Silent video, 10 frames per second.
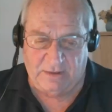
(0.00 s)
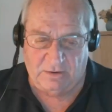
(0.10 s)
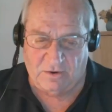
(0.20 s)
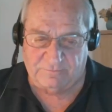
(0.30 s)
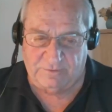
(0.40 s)

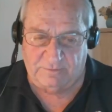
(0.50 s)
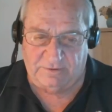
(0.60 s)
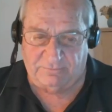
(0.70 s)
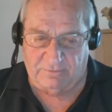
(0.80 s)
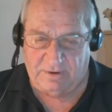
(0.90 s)
caused me to be
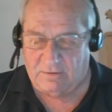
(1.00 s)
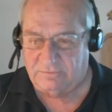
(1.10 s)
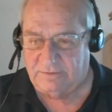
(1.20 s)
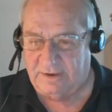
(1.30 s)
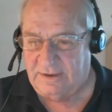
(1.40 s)
3 hours
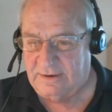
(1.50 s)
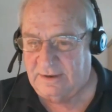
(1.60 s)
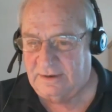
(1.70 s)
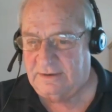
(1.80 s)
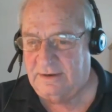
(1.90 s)
late getting
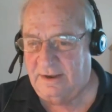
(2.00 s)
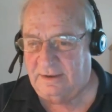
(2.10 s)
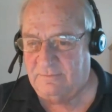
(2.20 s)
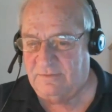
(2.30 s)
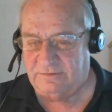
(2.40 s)
out of
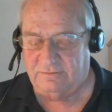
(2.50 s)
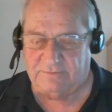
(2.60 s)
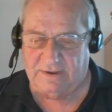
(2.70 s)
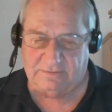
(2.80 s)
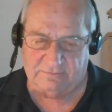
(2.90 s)
Connecticut, missing
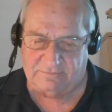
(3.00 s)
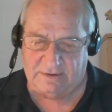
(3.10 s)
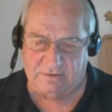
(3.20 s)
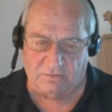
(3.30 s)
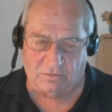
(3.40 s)
flights and
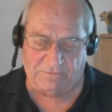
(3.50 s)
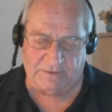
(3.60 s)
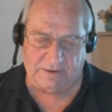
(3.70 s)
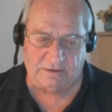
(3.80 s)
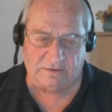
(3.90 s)
setting the whole
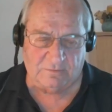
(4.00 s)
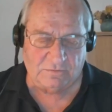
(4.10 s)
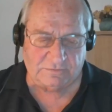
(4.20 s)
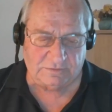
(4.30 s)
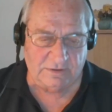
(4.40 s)
thing into
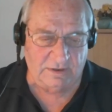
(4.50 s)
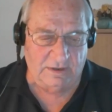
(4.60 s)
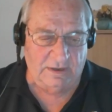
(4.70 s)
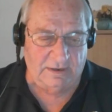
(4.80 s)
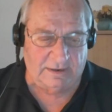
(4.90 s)
motion.
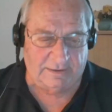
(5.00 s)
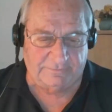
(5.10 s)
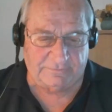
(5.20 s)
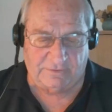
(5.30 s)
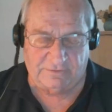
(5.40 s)

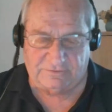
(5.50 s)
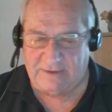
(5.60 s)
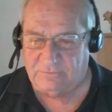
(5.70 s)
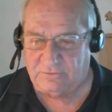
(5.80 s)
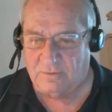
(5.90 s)
So the
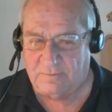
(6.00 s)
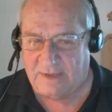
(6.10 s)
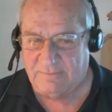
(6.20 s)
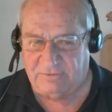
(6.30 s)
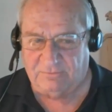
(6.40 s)
same storm
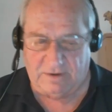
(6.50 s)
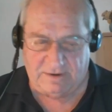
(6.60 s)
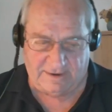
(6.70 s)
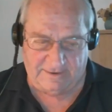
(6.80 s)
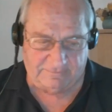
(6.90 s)
got me 3
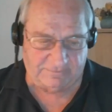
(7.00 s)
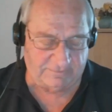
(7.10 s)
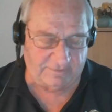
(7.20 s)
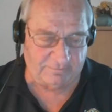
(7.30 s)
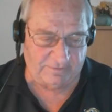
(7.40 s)
times. It's
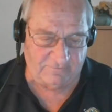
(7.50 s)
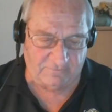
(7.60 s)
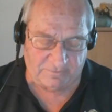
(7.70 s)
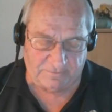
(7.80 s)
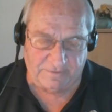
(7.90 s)

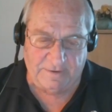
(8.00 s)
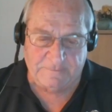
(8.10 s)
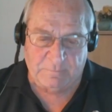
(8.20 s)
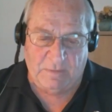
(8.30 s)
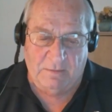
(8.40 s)
unbelievable.
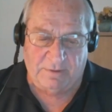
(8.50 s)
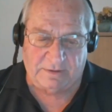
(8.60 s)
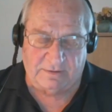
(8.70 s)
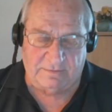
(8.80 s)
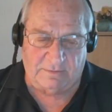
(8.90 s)

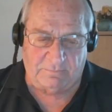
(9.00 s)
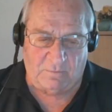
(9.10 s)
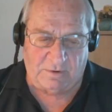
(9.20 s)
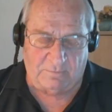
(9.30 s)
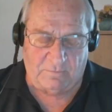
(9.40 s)
But
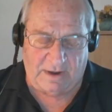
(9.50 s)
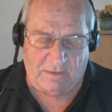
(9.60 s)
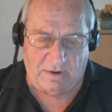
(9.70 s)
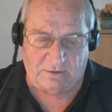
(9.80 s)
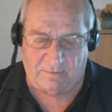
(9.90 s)
what I
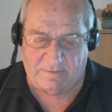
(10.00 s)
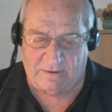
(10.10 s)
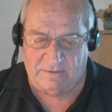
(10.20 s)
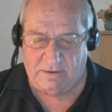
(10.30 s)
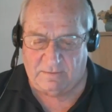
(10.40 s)
want to talk
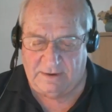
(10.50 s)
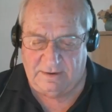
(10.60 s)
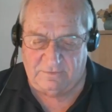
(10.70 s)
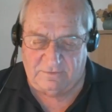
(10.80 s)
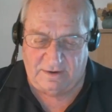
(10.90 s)
about the airline
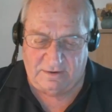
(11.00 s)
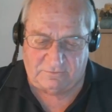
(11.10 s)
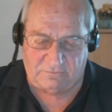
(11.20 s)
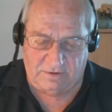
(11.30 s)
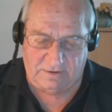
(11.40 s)

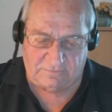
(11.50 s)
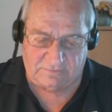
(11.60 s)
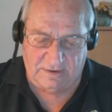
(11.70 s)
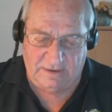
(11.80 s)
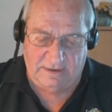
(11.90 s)
industry
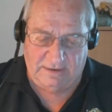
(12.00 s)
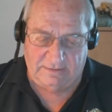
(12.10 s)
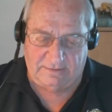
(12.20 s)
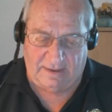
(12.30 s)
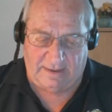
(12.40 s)
is
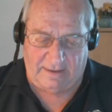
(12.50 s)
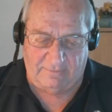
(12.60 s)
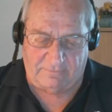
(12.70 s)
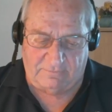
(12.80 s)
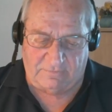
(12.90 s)
I
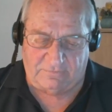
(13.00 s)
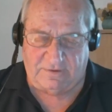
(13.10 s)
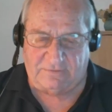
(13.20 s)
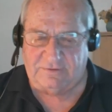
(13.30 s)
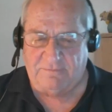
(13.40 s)
was
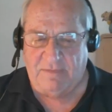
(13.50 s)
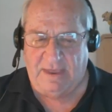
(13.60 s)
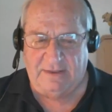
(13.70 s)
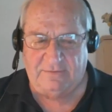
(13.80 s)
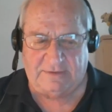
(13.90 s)
just
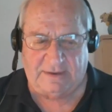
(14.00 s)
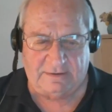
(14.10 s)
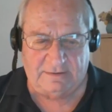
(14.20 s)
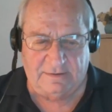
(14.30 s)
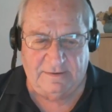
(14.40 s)
amazed at
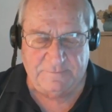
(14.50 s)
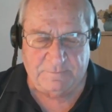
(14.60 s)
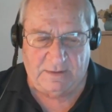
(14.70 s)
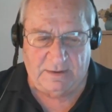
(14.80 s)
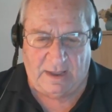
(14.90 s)

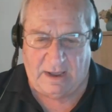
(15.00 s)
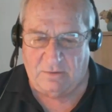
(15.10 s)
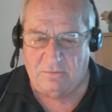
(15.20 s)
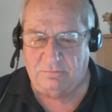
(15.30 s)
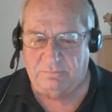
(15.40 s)

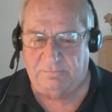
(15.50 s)
how